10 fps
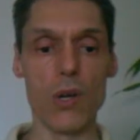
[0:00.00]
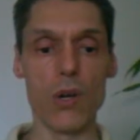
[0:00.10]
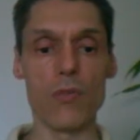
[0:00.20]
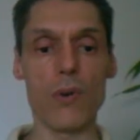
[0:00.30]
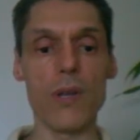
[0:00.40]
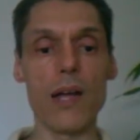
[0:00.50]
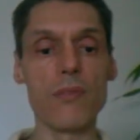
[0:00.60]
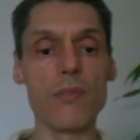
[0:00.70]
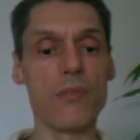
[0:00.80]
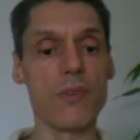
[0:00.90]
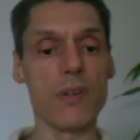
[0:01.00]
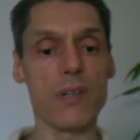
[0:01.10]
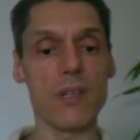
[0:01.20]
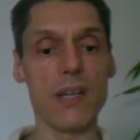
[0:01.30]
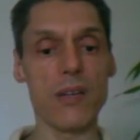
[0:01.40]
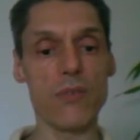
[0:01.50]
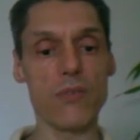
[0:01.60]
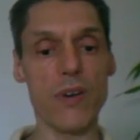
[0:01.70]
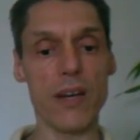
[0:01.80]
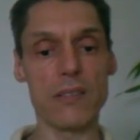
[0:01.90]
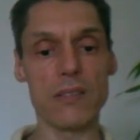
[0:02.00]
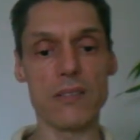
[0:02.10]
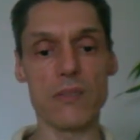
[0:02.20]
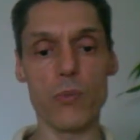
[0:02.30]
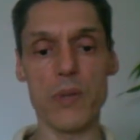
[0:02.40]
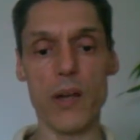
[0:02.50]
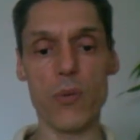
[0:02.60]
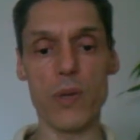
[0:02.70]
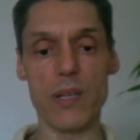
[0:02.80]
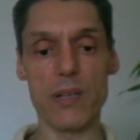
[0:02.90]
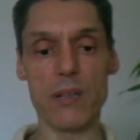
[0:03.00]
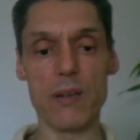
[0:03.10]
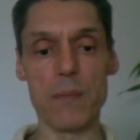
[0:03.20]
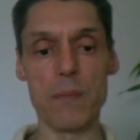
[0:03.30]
For love cannot fight without winning,